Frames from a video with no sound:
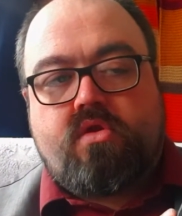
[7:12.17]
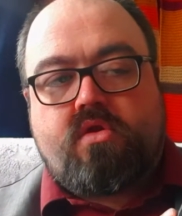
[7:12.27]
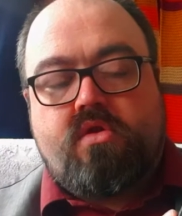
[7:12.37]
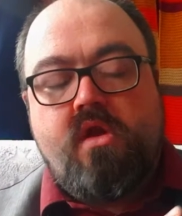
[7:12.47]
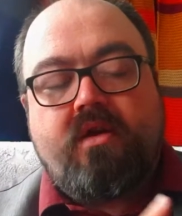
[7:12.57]

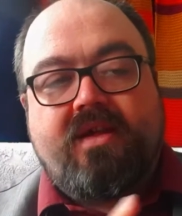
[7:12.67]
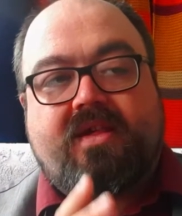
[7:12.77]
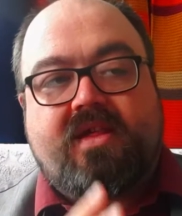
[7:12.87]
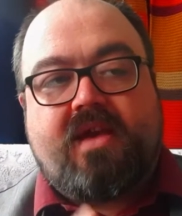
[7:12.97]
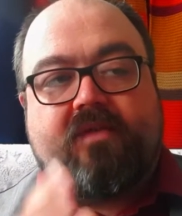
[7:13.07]
not
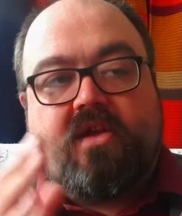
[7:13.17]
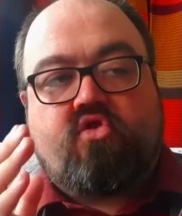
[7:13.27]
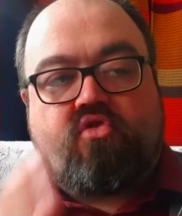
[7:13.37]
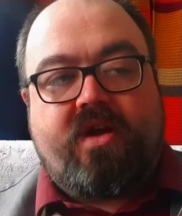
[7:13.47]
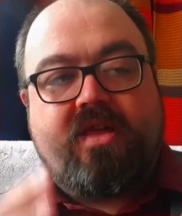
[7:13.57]
necessarily
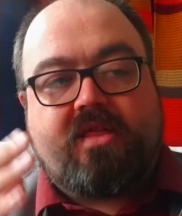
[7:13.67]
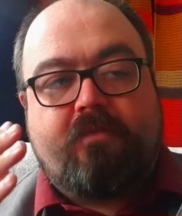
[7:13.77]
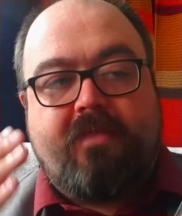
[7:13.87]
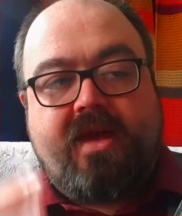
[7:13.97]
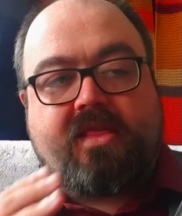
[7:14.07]
trying
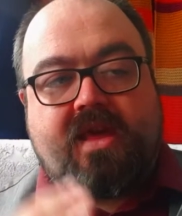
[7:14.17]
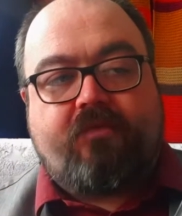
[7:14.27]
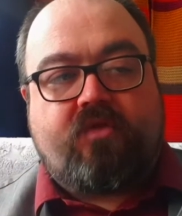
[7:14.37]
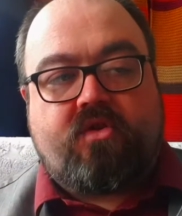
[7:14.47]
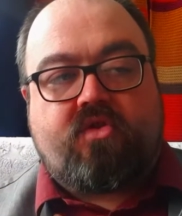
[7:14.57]
to make
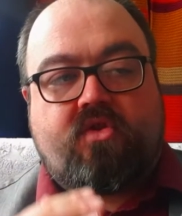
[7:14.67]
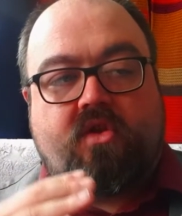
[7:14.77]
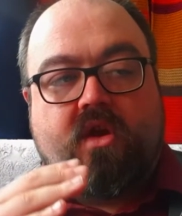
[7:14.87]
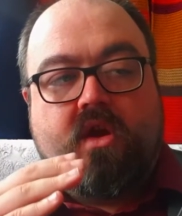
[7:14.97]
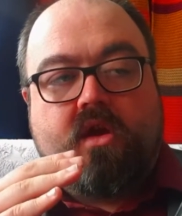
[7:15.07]

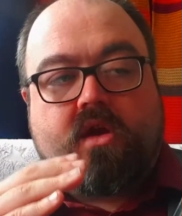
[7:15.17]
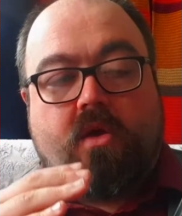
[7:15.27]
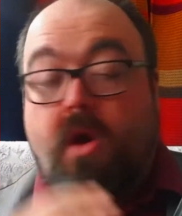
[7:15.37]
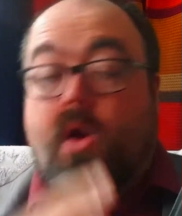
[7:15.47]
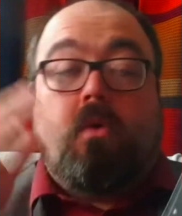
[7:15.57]
Davros
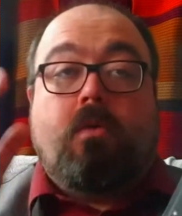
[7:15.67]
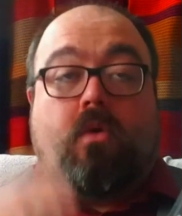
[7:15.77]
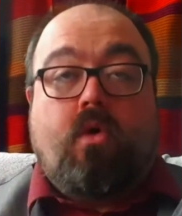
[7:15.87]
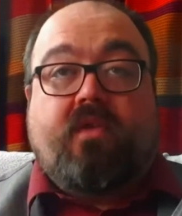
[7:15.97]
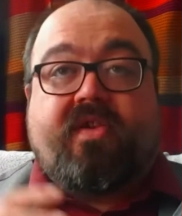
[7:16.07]
go, oh,
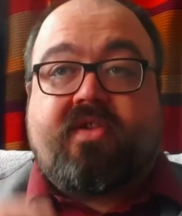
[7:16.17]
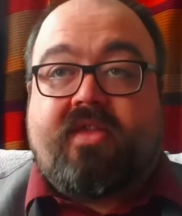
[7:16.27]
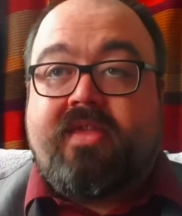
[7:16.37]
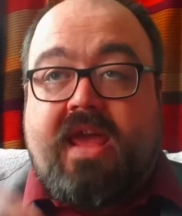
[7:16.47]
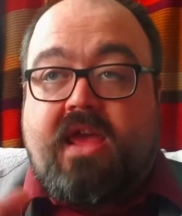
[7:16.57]
all of a
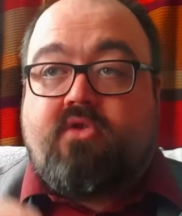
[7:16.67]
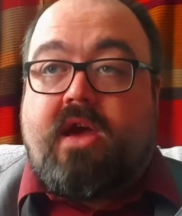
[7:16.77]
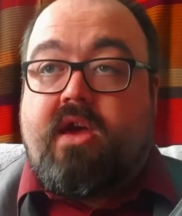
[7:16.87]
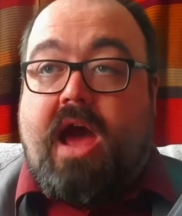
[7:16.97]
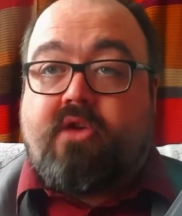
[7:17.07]
sudden
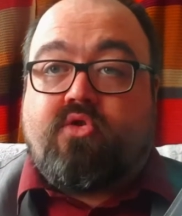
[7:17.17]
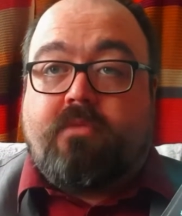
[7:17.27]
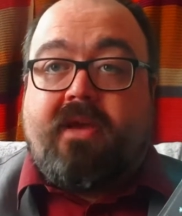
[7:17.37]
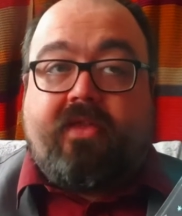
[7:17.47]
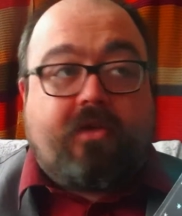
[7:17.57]
I
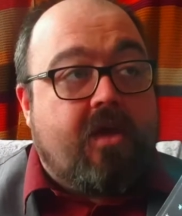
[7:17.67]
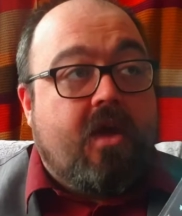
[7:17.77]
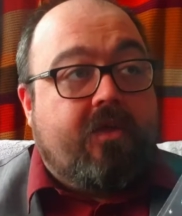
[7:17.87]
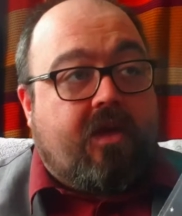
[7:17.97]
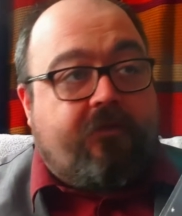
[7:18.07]
should be
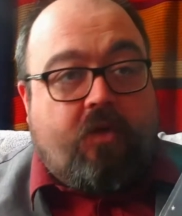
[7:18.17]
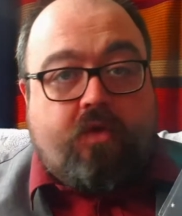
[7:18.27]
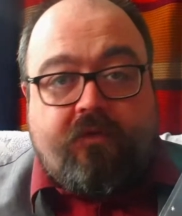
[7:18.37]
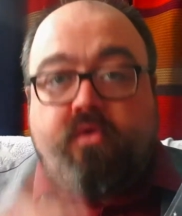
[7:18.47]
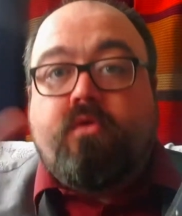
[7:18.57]
this
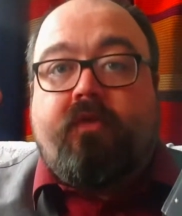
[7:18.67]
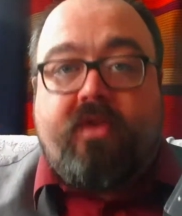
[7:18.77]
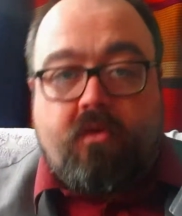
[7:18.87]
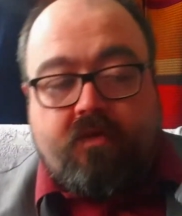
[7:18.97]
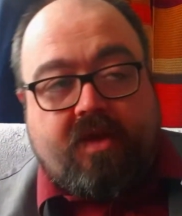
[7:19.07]
force for good in
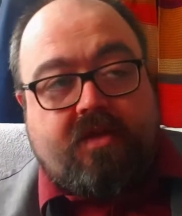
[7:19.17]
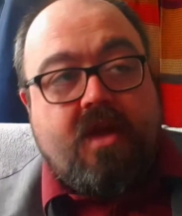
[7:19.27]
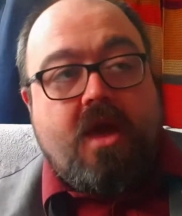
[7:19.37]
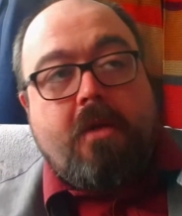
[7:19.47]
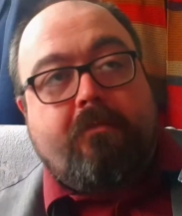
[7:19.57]
the universe,
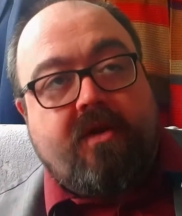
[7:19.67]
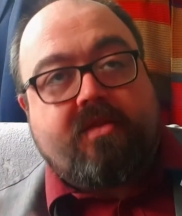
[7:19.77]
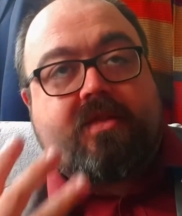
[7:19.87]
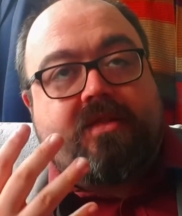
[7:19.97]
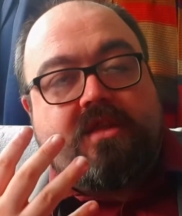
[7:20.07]

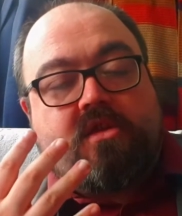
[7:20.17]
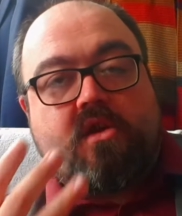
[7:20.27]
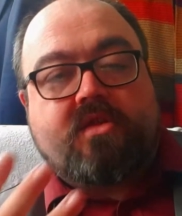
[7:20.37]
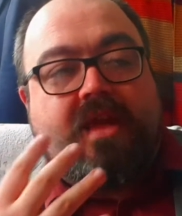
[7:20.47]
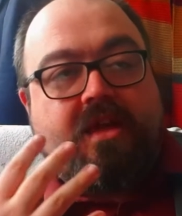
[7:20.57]
but the
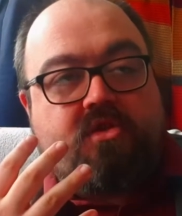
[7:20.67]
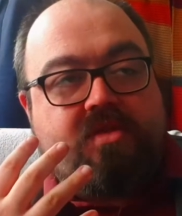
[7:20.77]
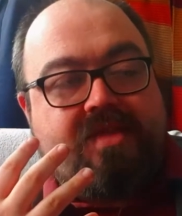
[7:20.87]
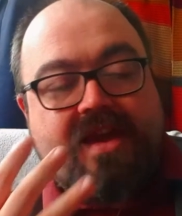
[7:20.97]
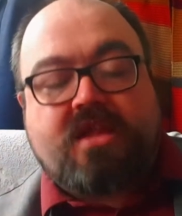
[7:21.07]
Doctor is
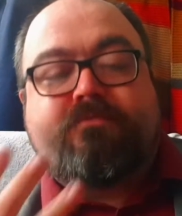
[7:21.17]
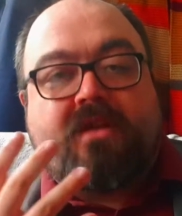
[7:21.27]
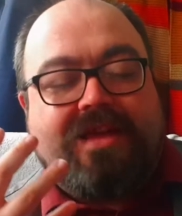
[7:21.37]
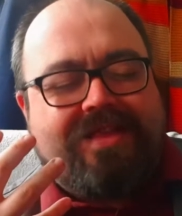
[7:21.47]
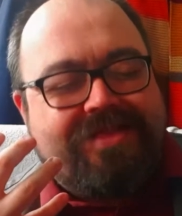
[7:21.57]

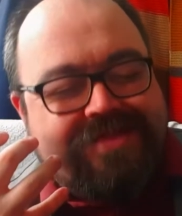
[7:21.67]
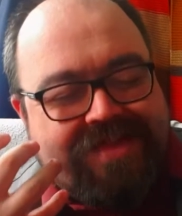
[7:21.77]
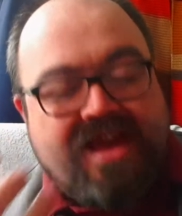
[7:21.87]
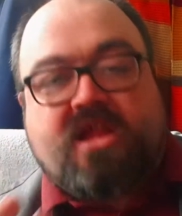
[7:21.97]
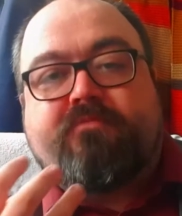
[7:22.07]
desperately
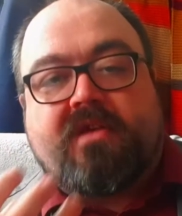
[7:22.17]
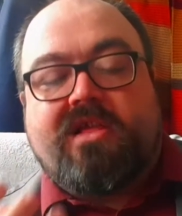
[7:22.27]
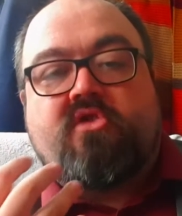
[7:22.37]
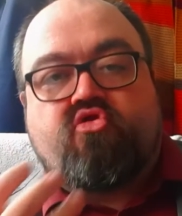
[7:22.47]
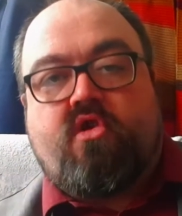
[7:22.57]

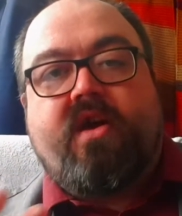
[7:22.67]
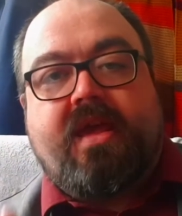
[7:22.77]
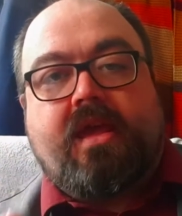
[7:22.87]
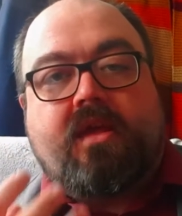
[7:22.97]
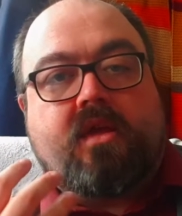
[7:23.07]

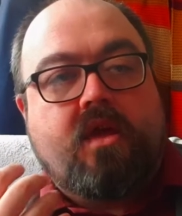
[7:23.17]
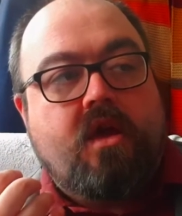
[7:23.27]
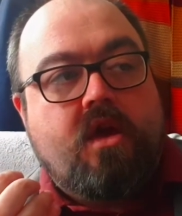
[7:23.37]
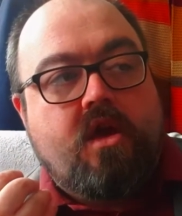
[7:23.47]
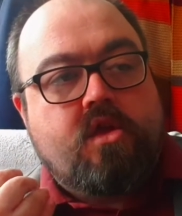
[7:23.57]
trying
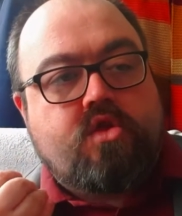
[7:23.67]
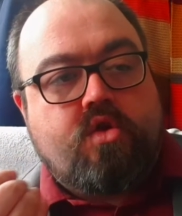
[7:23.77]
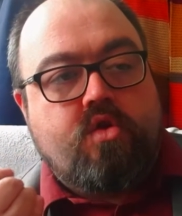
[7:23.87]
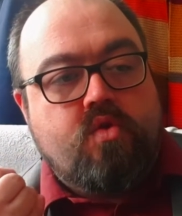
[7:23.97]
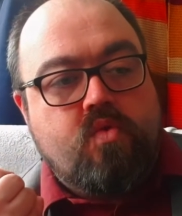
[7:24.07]

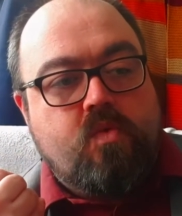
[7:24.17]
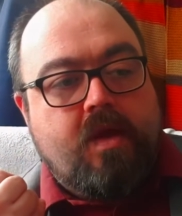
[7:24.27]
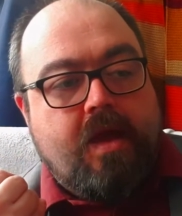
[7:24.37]
to